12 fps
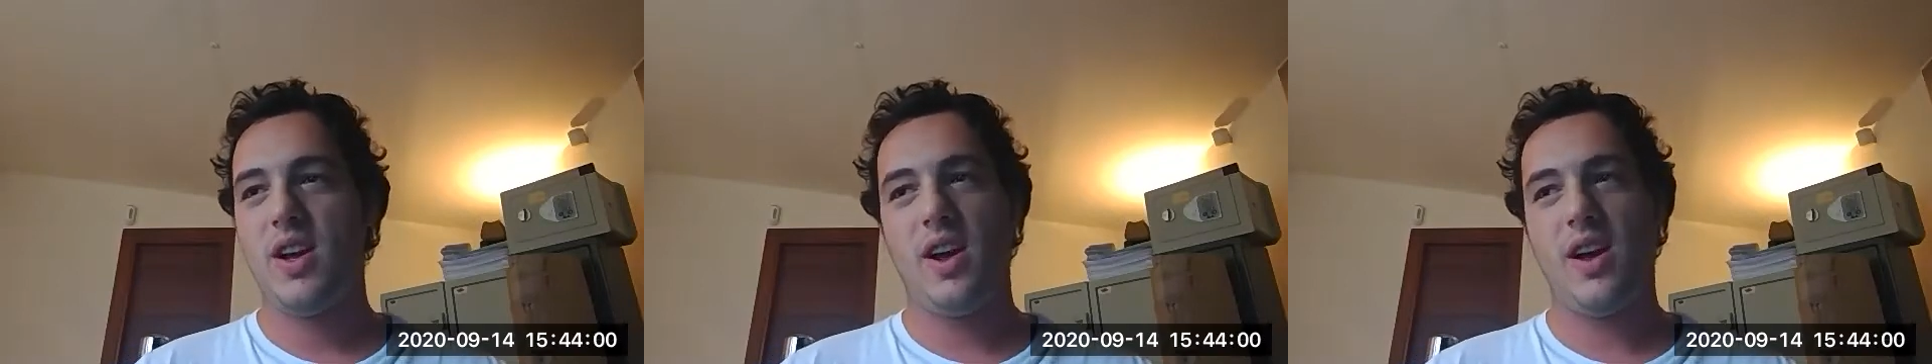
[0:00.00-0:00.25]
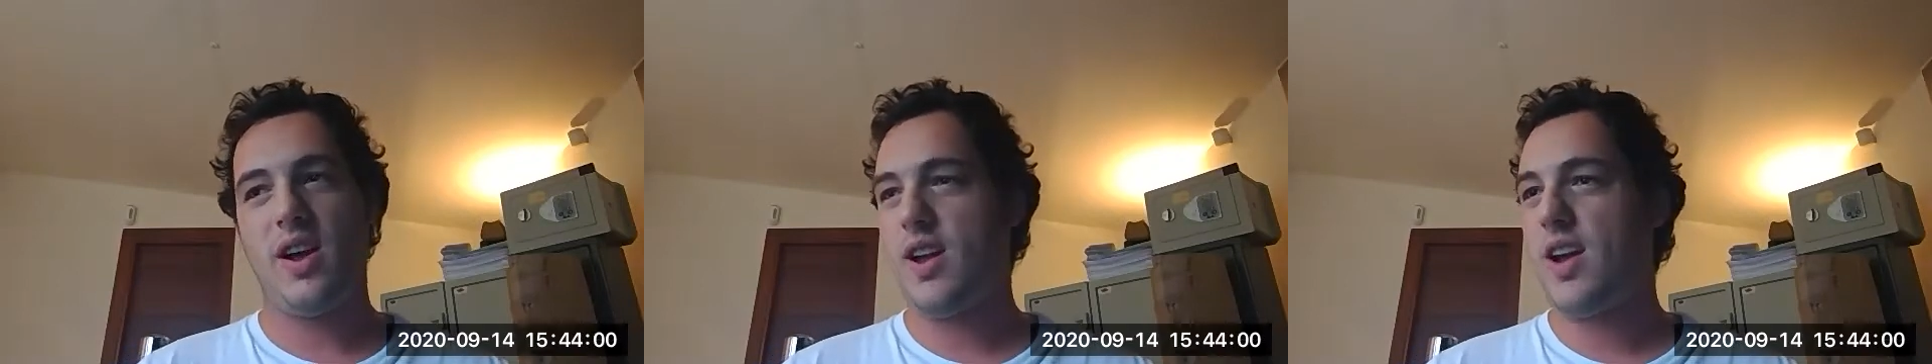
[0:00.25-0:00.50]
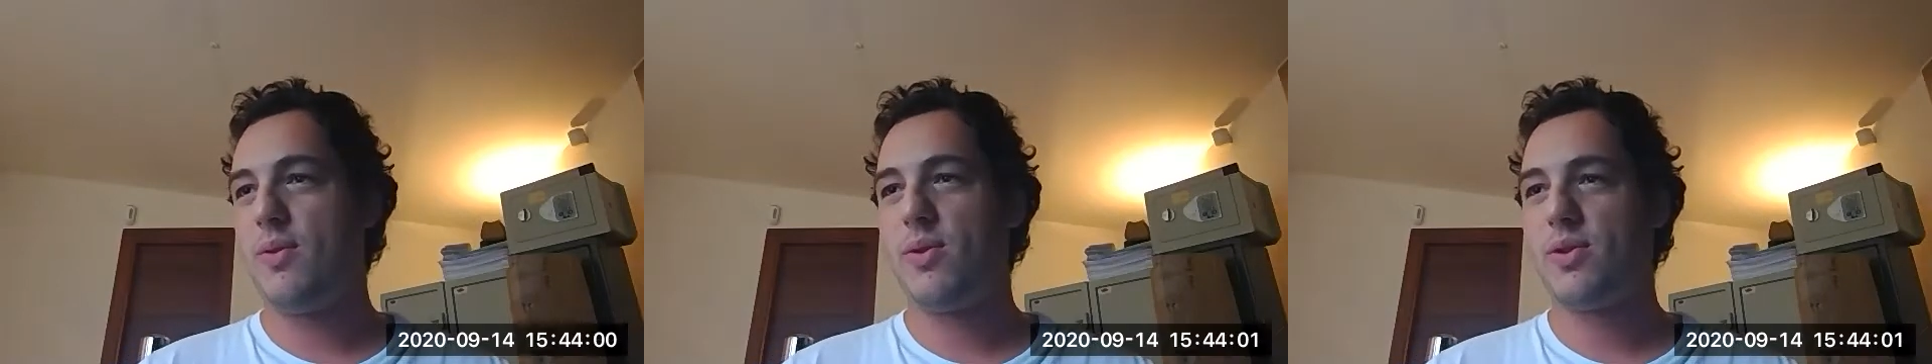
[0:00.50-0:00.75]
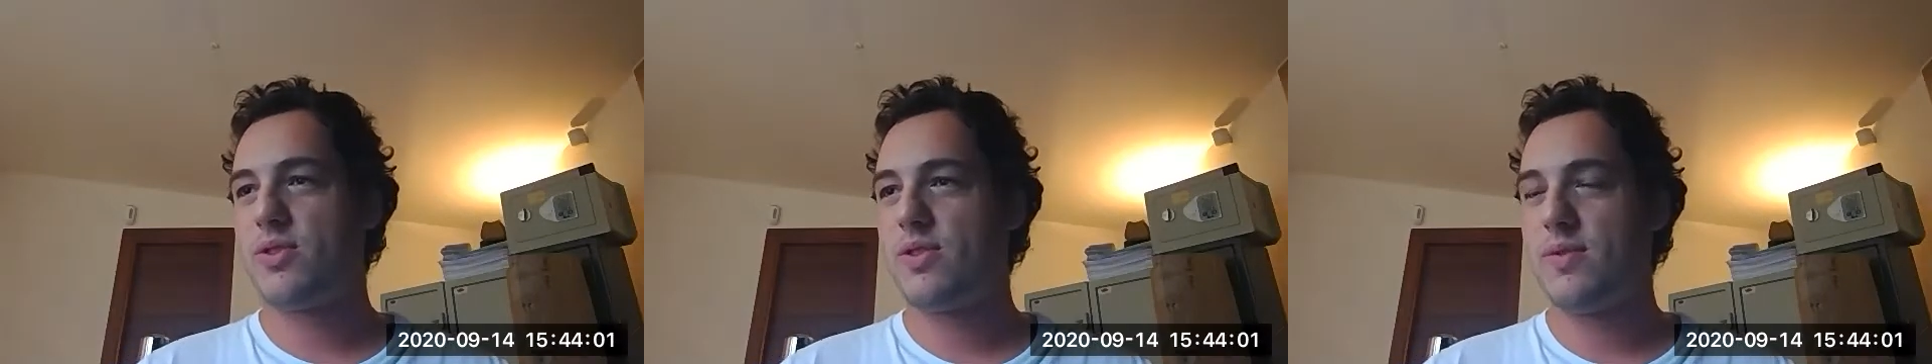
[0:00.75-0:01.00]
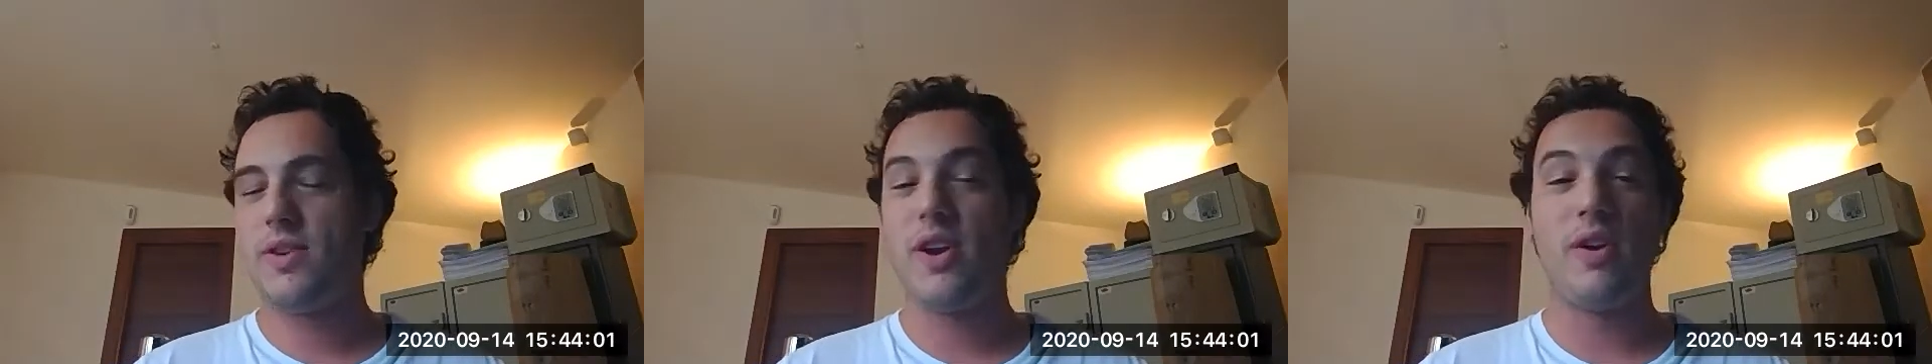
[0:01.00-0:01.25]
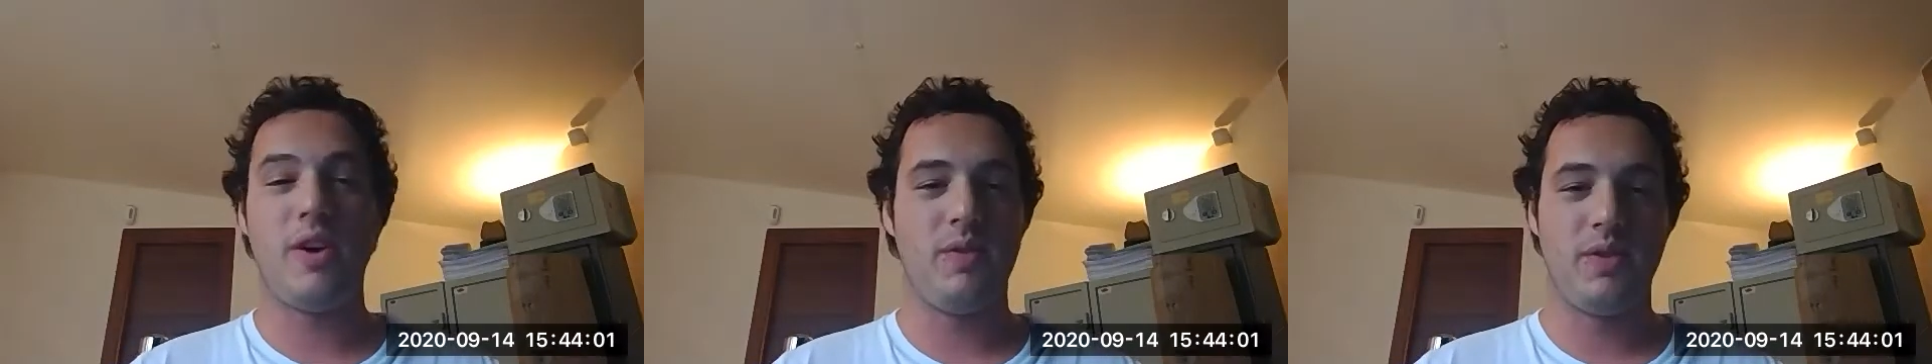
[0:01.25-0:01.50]
I was very
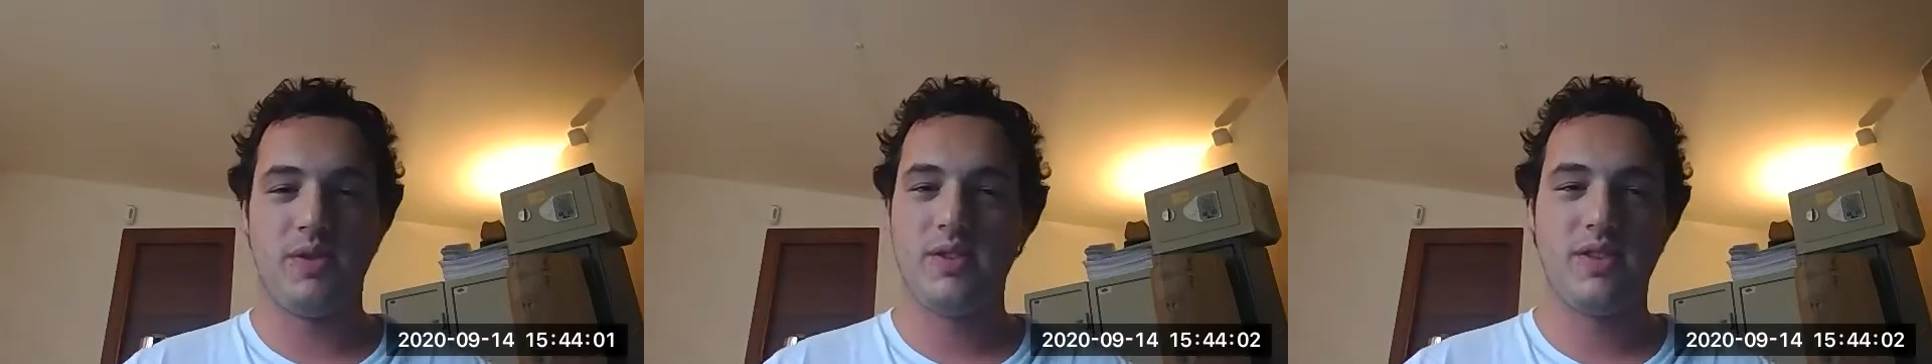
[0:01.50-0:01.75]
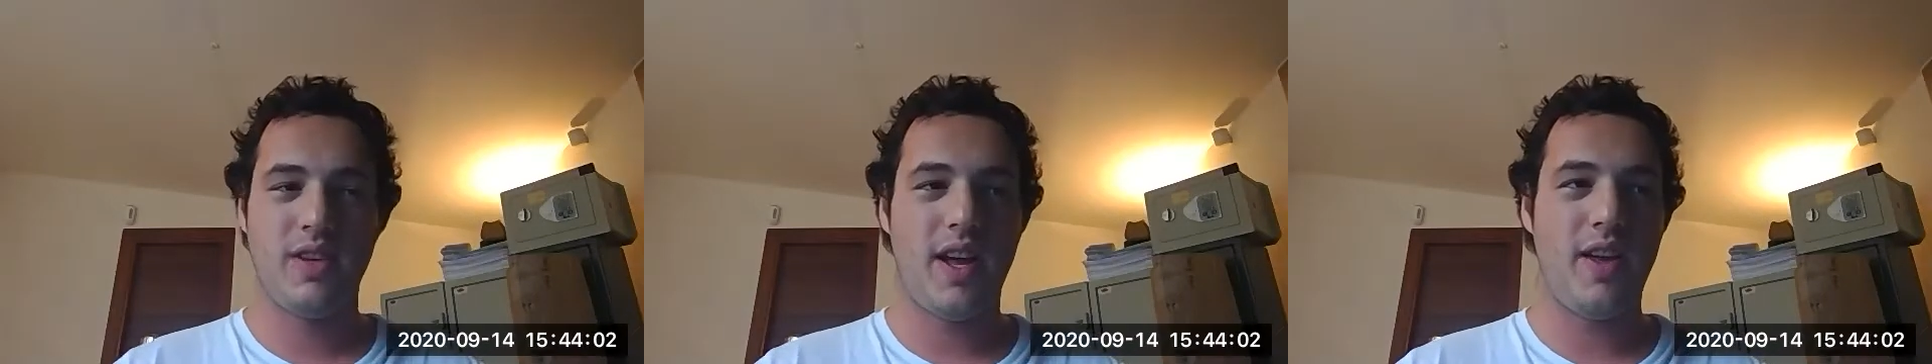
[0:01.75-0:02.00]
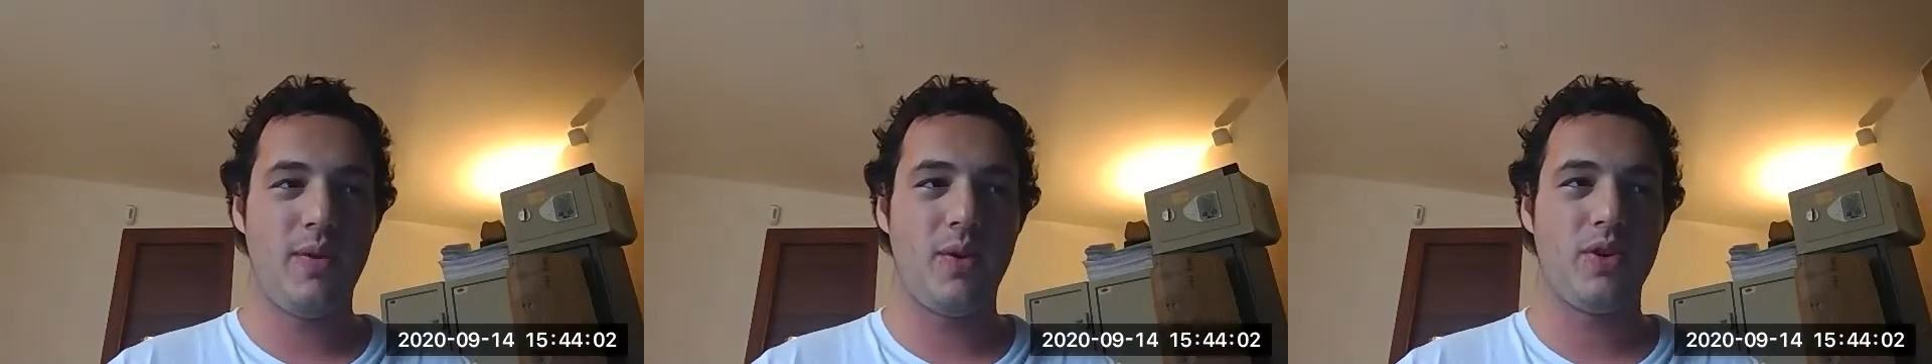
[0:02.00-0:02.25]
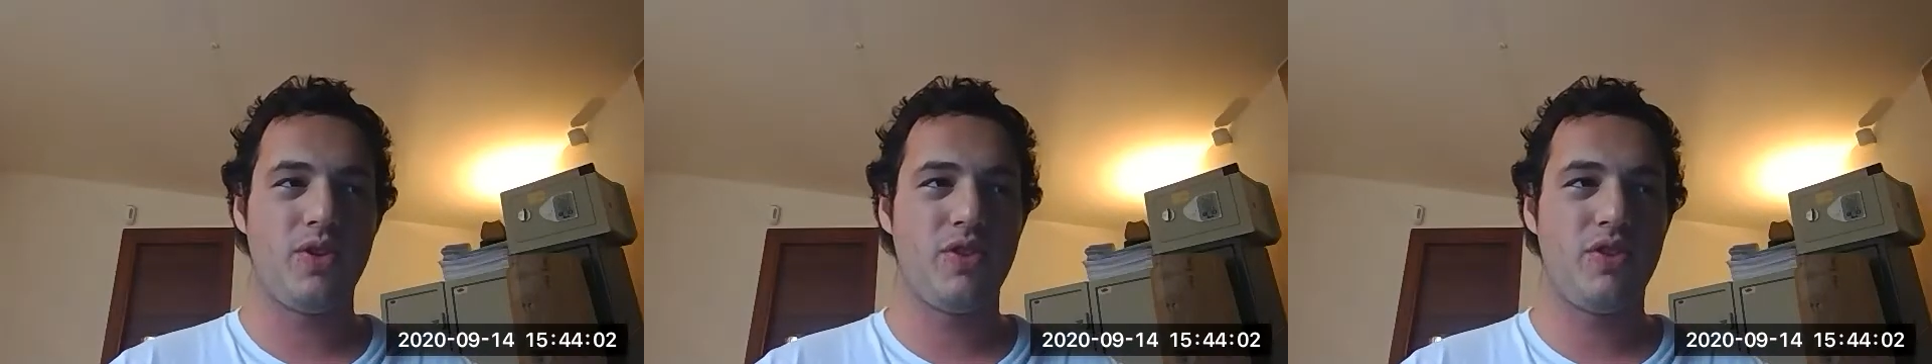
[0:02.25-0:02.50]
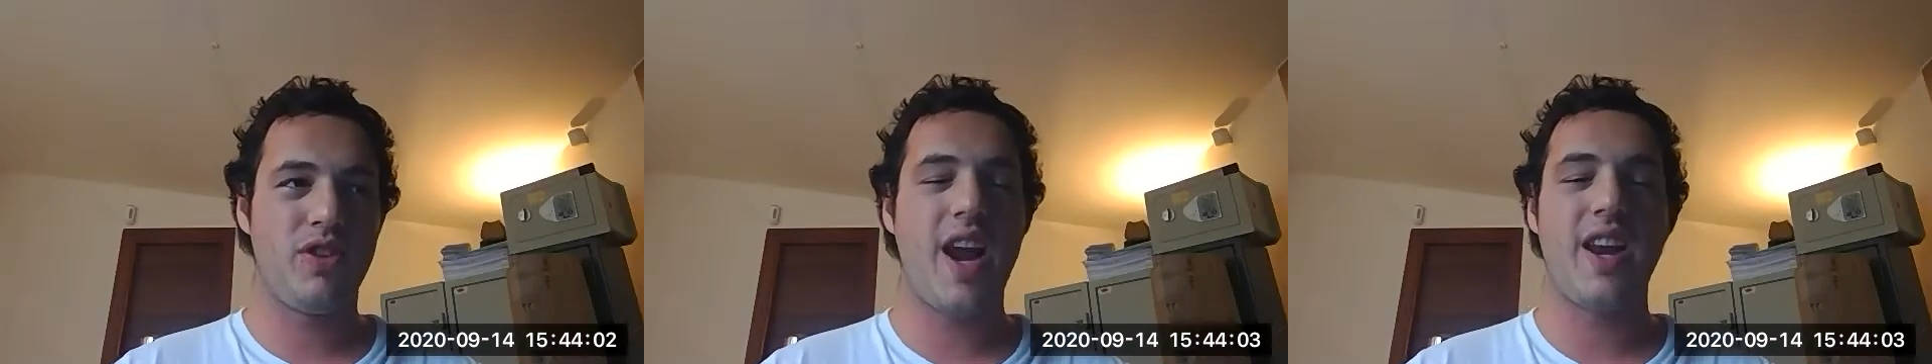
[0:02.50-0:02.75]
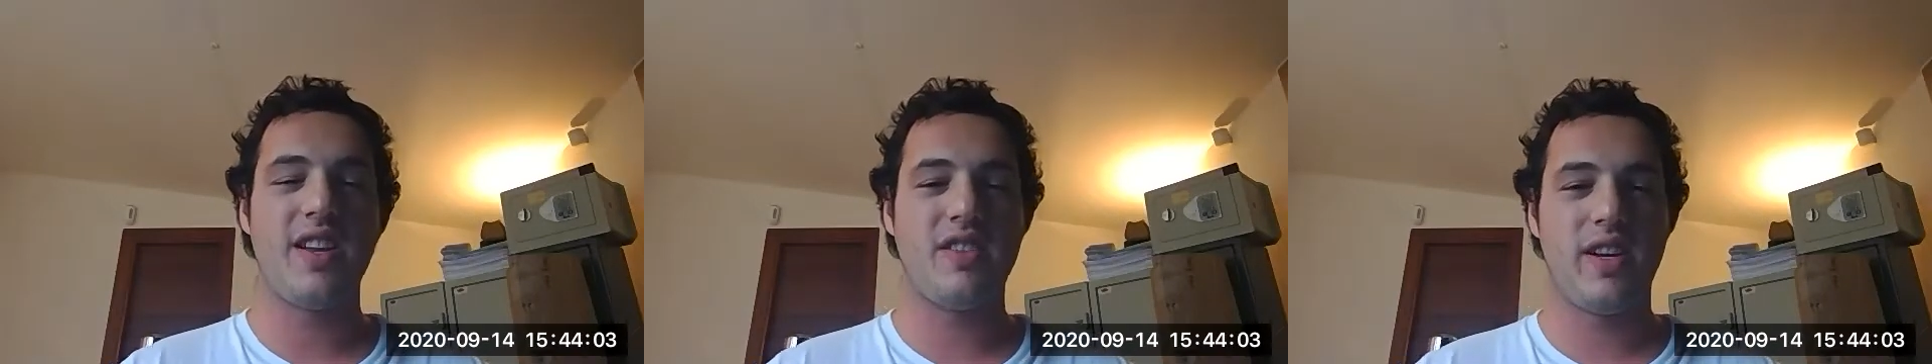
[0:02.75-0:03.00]
nervous and it was
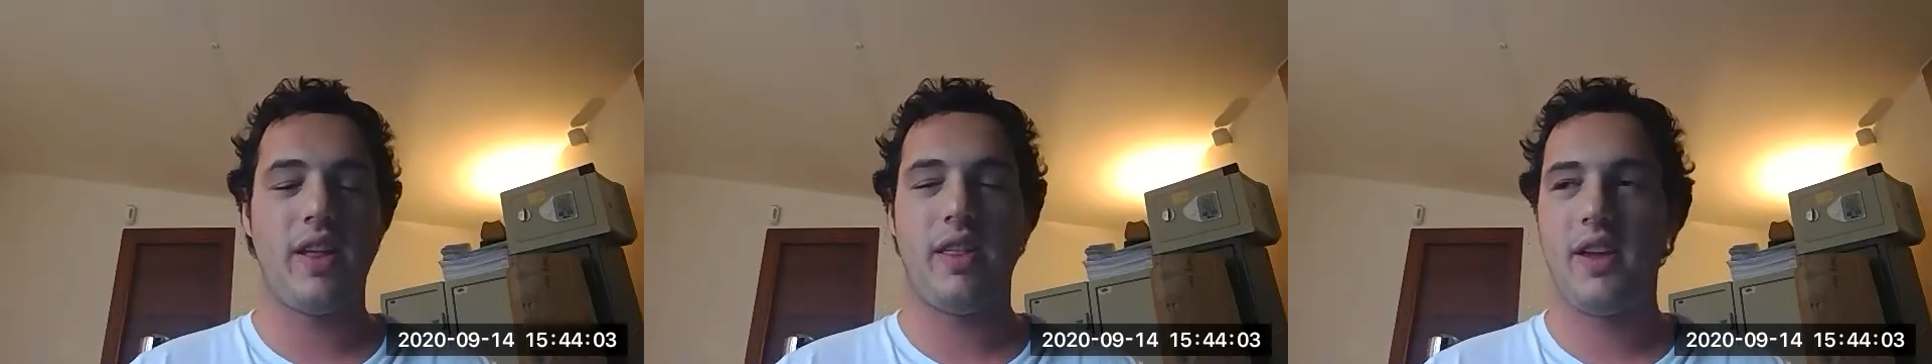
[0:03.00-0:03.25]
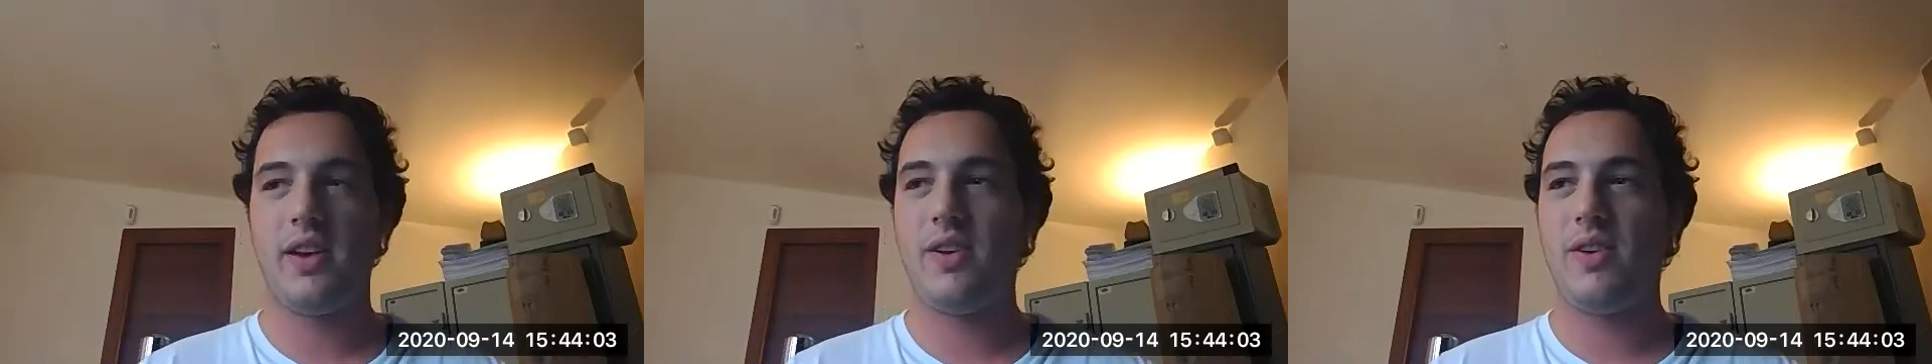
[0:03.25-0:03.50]
challenging, I think.